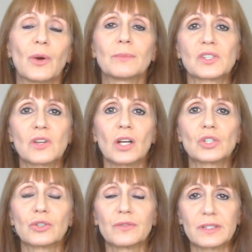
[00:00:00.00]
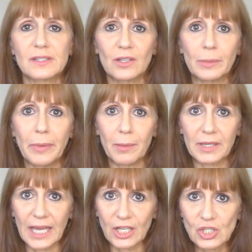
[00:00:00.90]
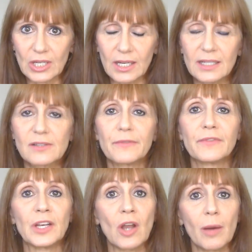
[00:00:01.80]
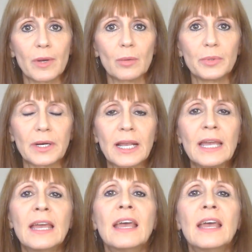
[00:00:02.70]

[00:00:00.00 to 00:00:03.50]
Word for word: I'm just not sure if it's still in publication. It's a phenomenal book.